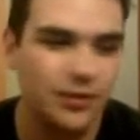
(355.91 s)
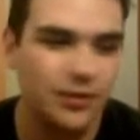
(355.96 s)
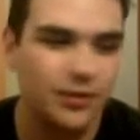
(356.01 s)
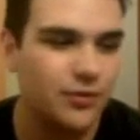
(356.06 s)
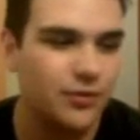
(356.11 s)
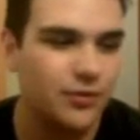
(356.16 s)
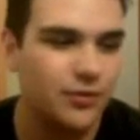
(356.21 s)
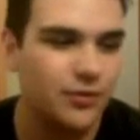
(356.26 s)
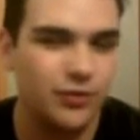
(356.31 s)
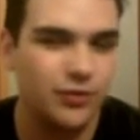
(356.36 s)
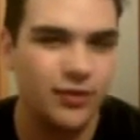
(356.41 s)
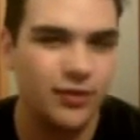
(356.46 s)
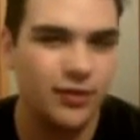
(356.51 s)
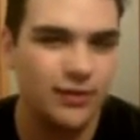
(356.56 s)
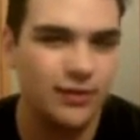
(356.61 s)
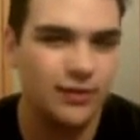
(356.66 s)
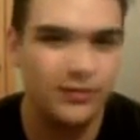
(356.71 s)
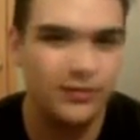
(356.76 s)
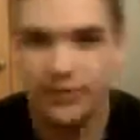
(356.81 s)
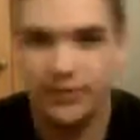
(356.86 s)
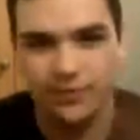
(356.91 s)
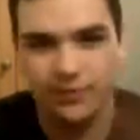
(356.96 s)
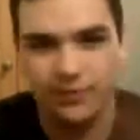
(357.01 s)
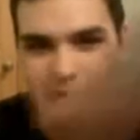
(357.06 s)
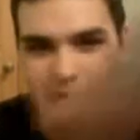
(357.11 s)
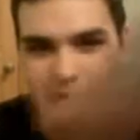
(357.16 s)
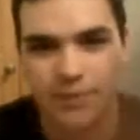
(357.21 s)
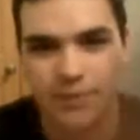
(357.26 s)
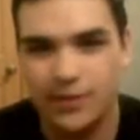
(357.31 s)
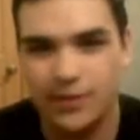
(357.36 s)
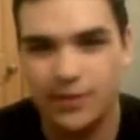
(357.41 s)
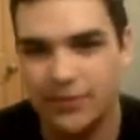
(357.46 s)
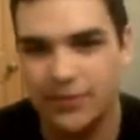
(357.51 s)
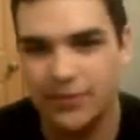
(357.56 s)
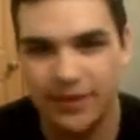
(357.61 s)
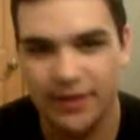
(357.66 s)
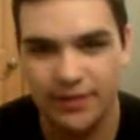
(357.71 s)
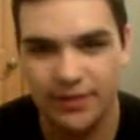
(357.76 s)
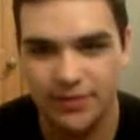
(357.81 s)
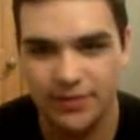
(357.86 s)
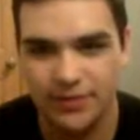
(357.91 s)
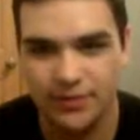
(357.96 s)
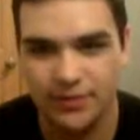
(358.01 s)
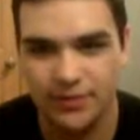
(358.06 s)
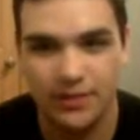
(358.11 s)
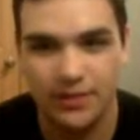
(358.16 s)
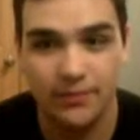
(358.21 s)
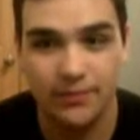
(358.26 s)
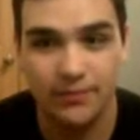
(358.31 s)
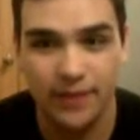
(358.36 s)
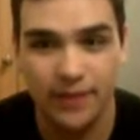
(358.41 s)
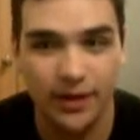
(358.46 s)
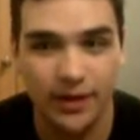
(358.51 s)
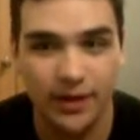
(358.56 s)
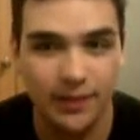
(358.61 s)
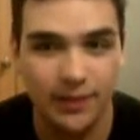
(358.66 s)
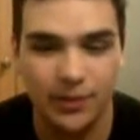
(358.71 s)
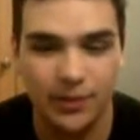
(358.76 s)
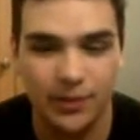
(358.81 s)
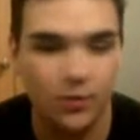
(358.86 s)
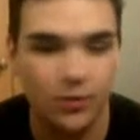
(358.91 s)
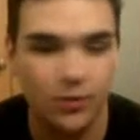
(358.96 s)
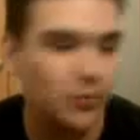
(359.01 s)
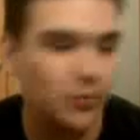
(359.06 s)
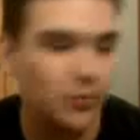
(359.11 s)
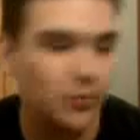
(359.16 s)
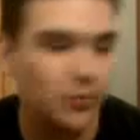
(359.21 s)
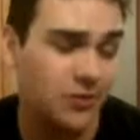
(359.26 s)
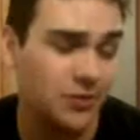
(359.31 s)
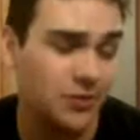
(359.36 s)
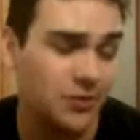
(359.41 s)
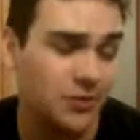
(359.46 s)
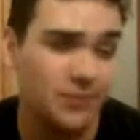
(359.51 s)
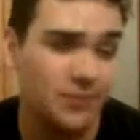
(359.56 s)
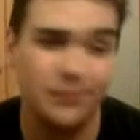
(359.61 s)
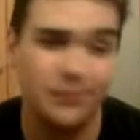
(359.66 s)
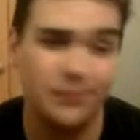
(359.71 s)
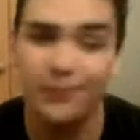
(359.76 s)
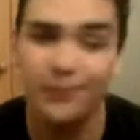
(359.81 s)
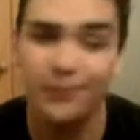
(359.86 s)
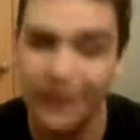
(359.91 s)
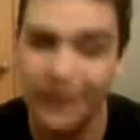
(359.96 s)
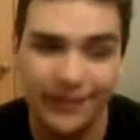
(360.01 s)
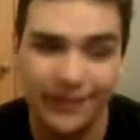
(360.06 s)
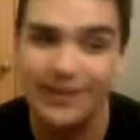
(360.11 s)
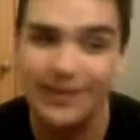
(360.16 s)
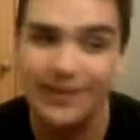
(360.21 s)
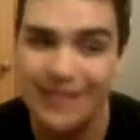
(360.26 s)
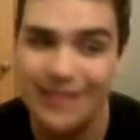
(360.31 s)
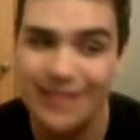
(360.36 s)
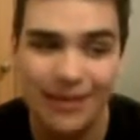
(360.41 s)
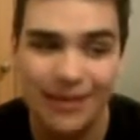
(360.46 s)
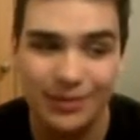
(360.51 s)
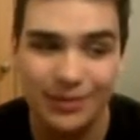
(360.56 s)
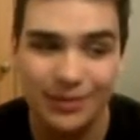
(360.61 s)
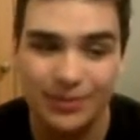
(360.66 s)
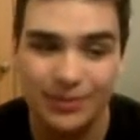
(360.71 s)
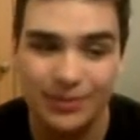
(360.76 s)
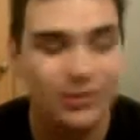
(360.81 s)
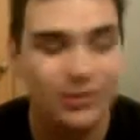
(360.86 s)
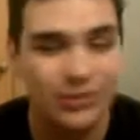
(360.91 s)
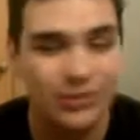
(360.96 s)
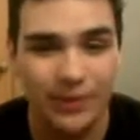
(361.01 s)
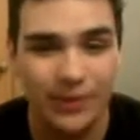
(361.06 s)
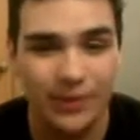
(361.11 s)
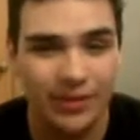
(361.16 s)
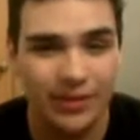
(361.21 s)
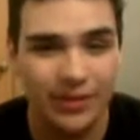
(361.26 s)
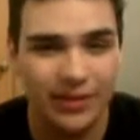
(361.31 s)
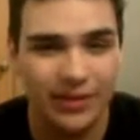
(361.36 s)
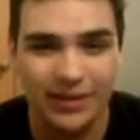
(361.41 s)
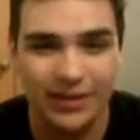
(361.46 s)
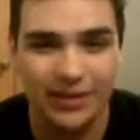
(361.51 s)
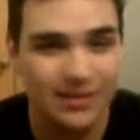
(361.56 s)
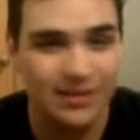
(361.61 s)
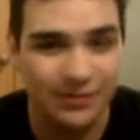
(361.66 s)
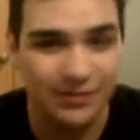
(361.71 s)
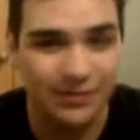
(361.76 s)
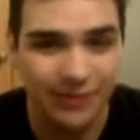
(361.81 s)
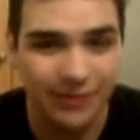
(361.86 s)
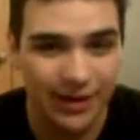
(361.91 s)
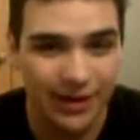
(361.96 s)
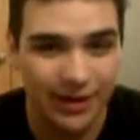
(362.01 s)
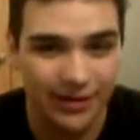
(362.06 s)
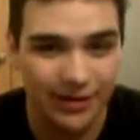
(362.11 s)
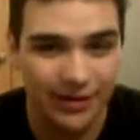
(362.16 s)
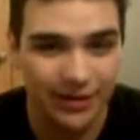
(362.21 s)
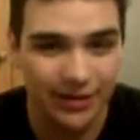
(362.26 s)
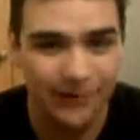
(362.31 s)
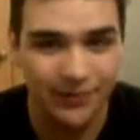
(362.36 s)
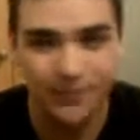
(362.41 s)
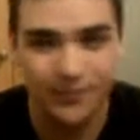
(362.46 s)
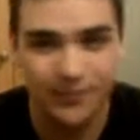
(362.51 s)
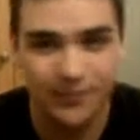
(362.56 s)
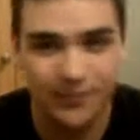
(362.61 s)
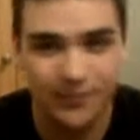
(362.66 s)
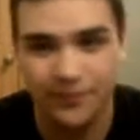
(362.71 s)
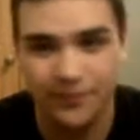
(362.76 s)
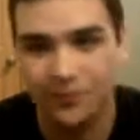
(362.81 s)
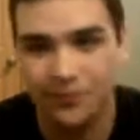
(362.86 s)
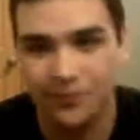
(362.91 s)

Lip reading: But the truth is, there can be someone else who's even better, but you go completely get tired with the person you're with, and it doesn't even matter to you.